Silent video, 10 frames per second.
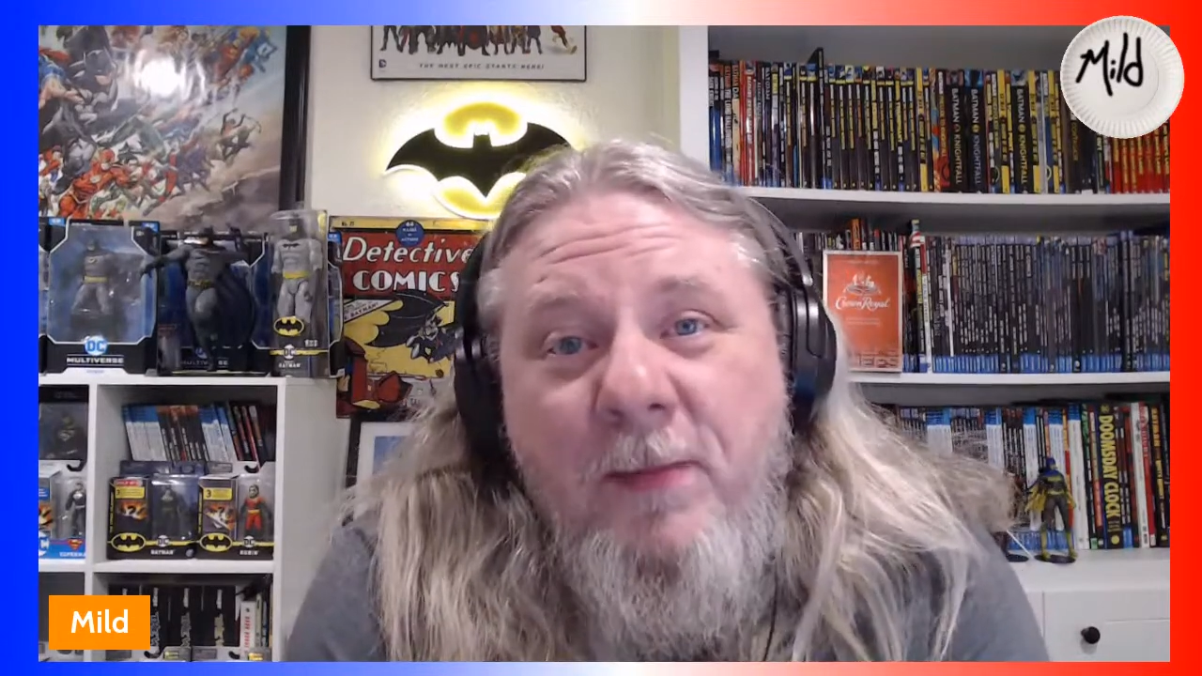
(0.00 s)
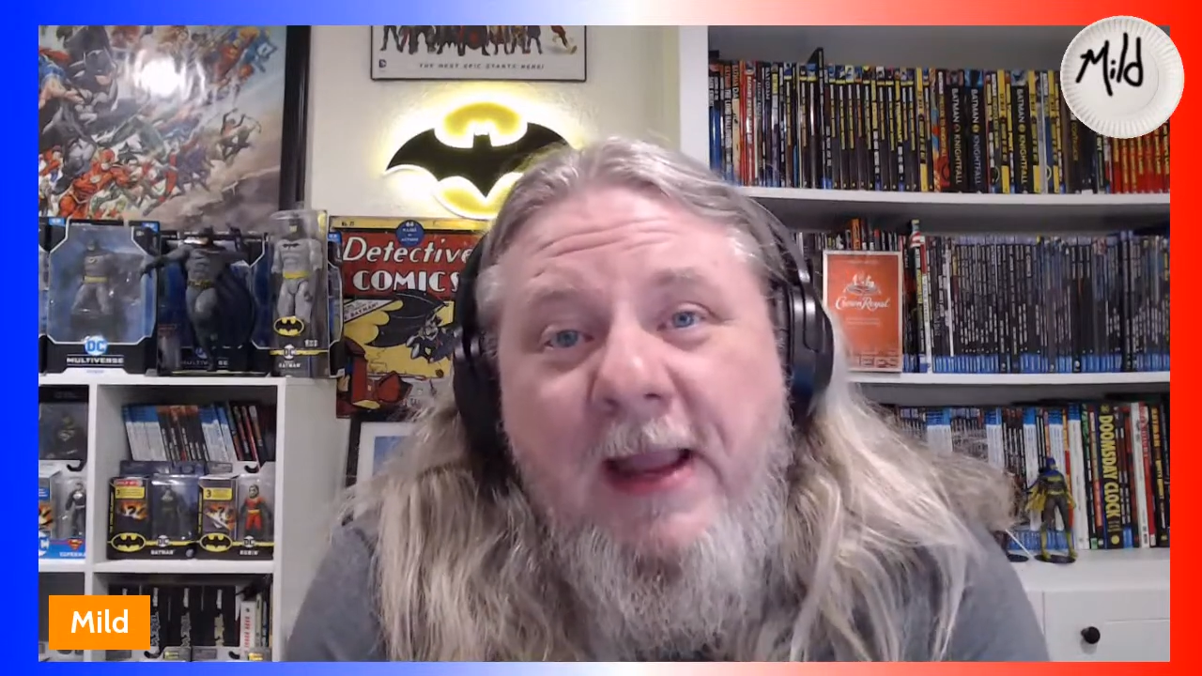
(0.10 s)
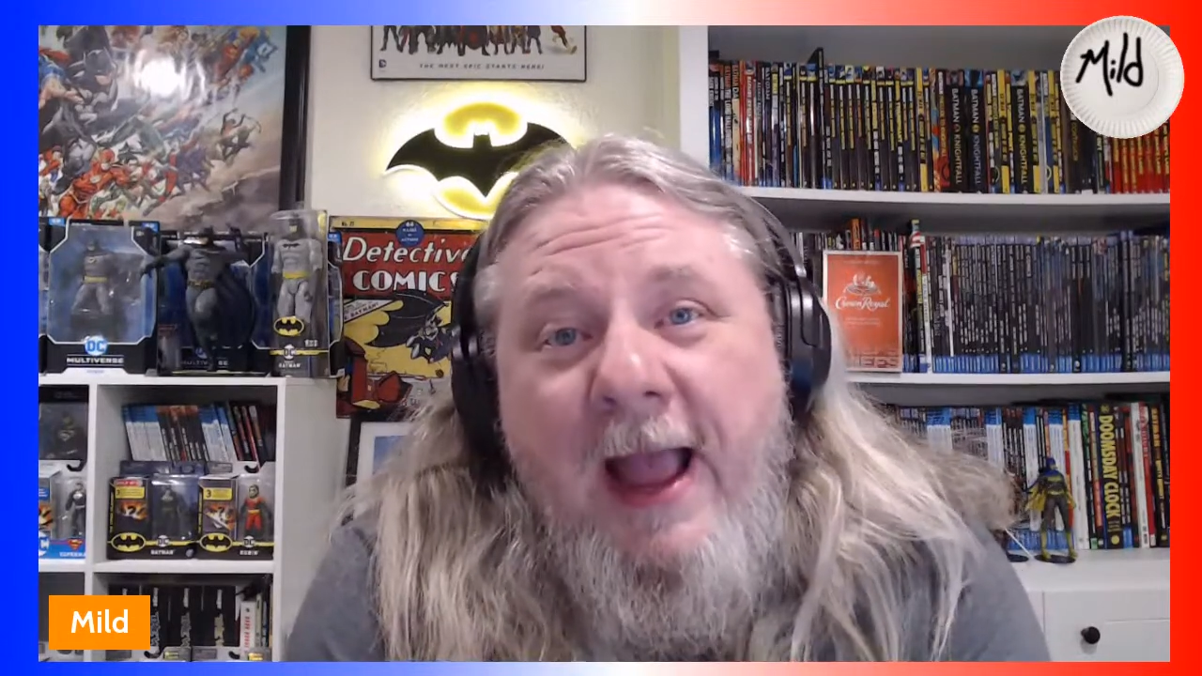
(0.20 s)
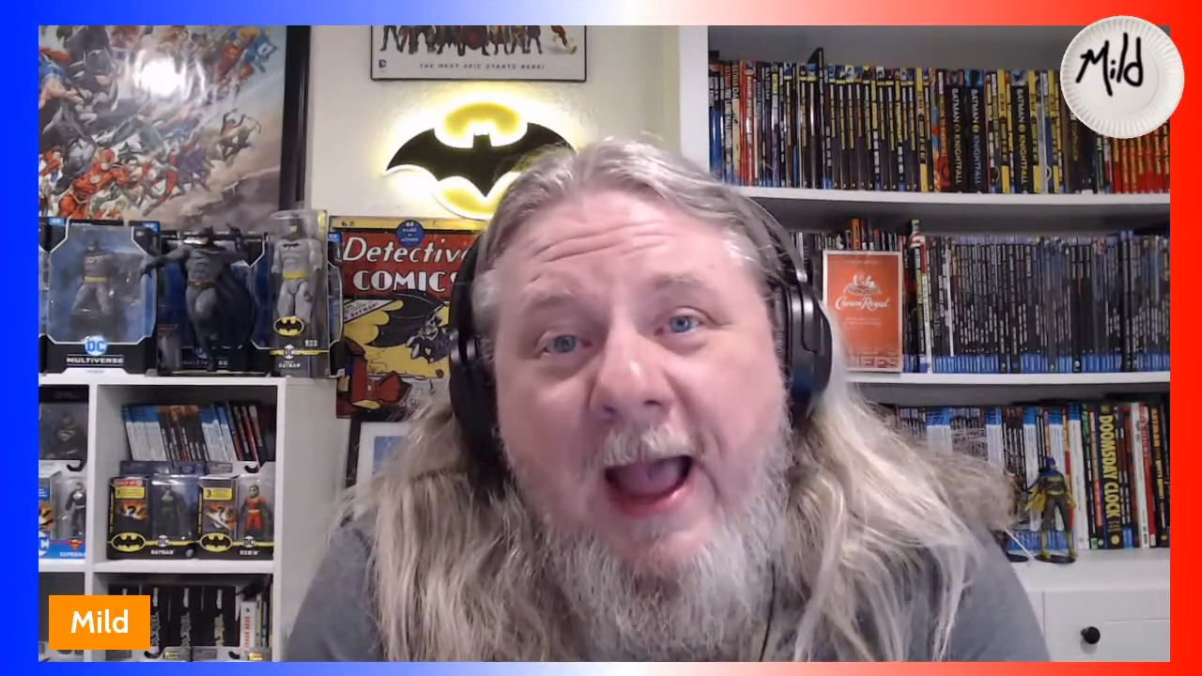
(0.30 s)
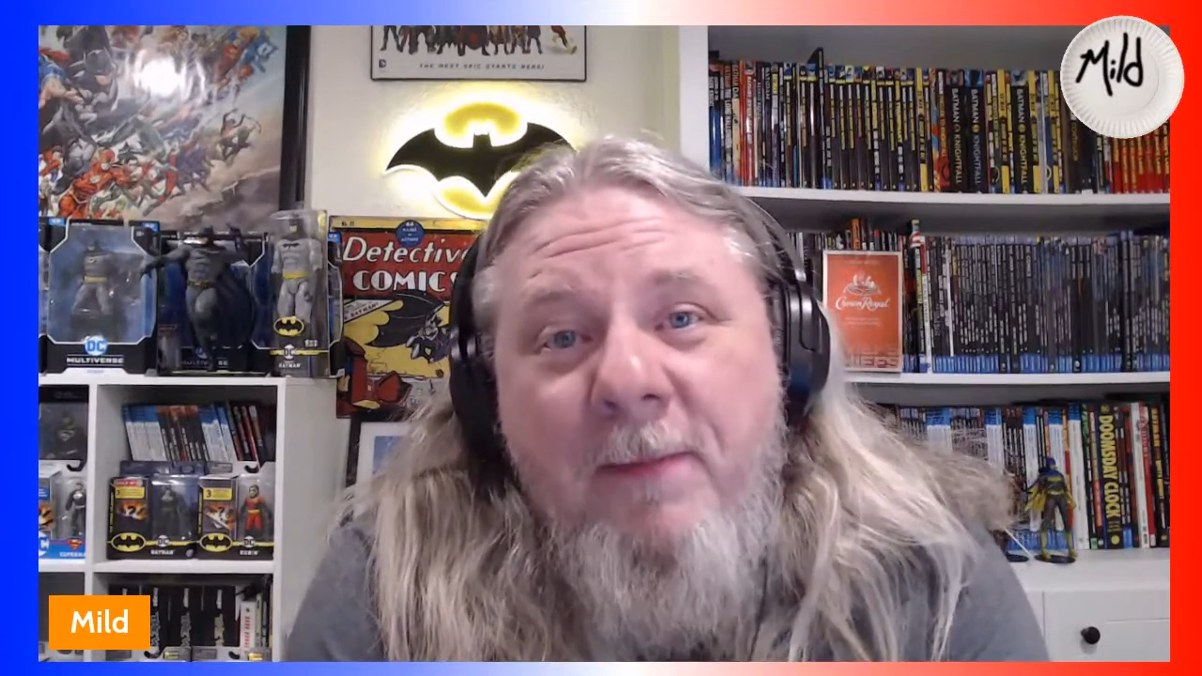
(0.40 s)

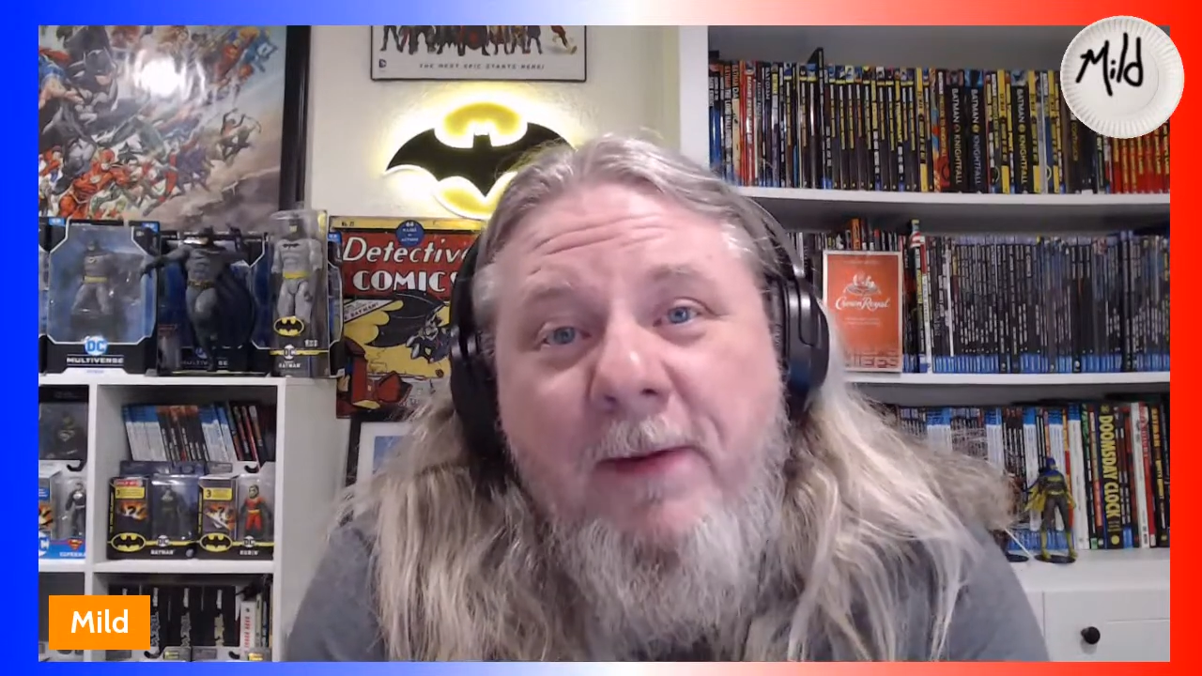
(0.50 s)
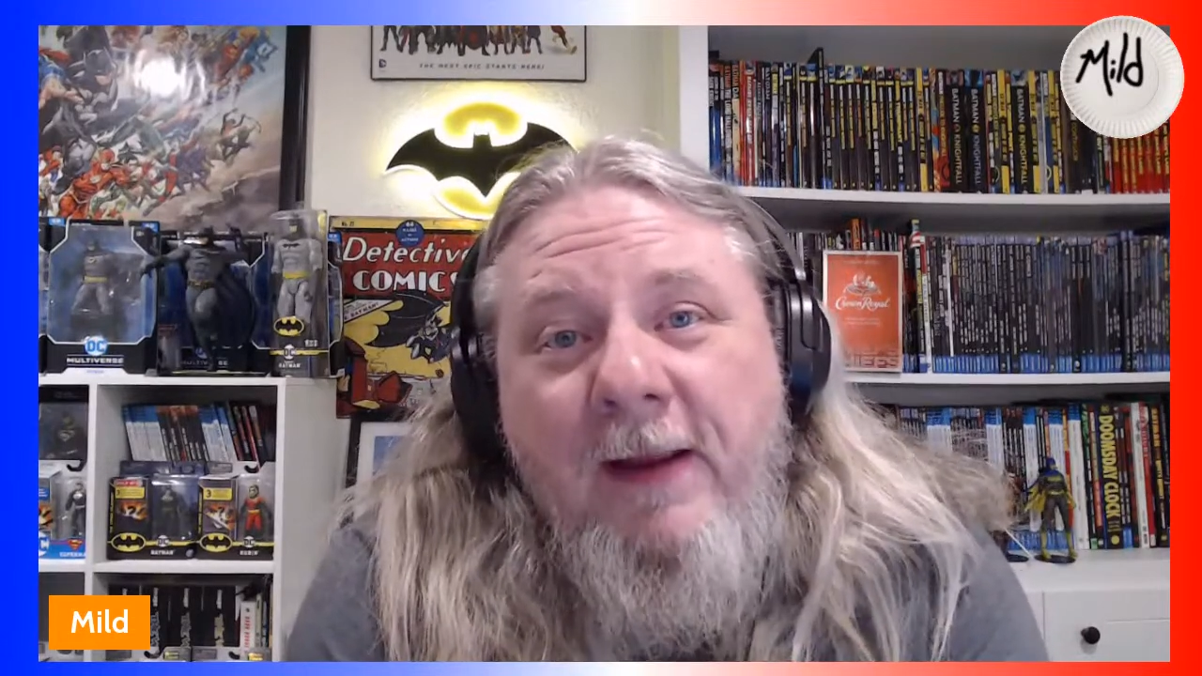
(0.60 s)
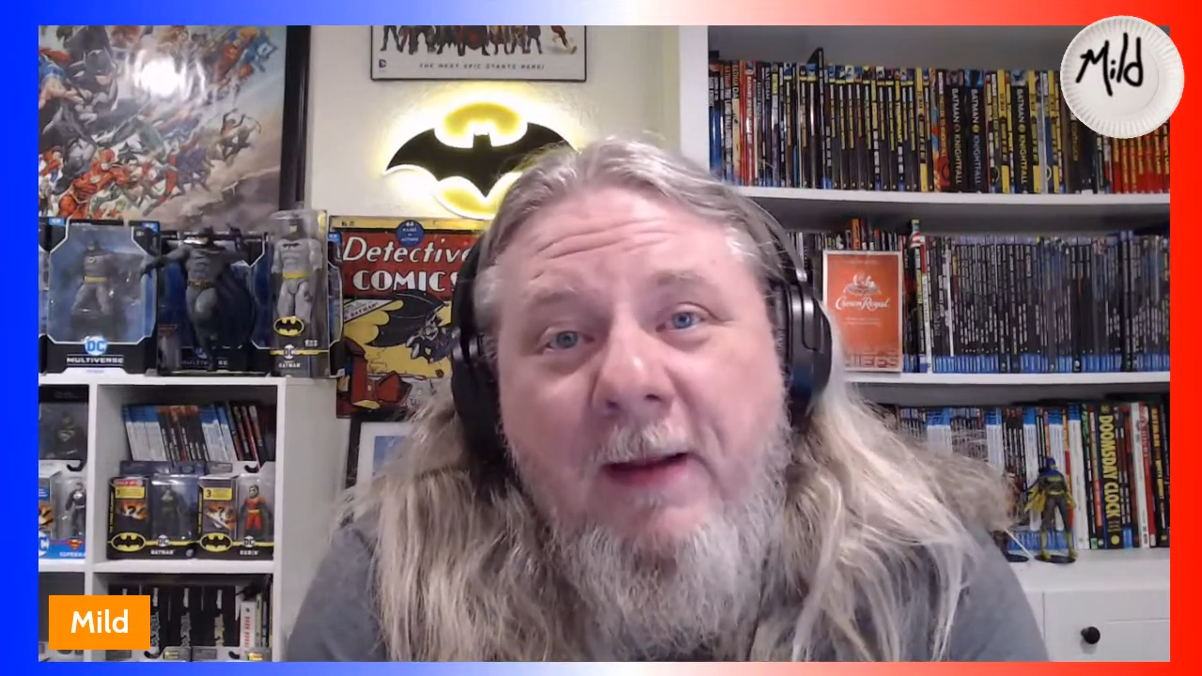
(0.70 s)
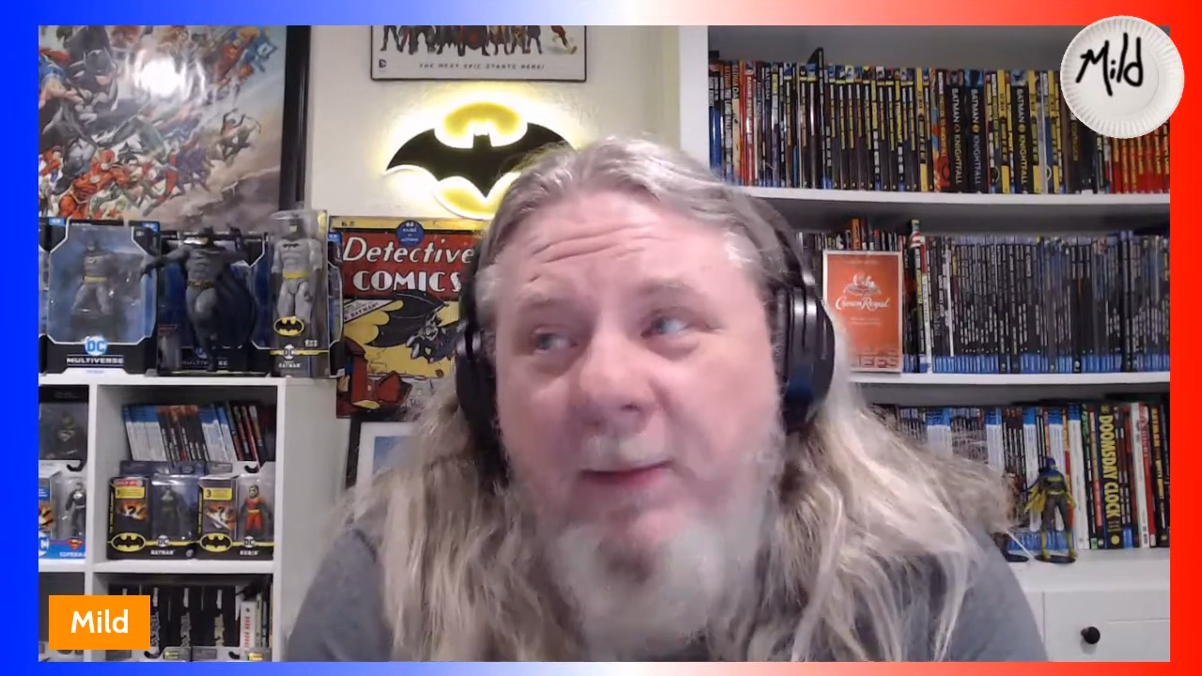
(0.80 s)
be happy.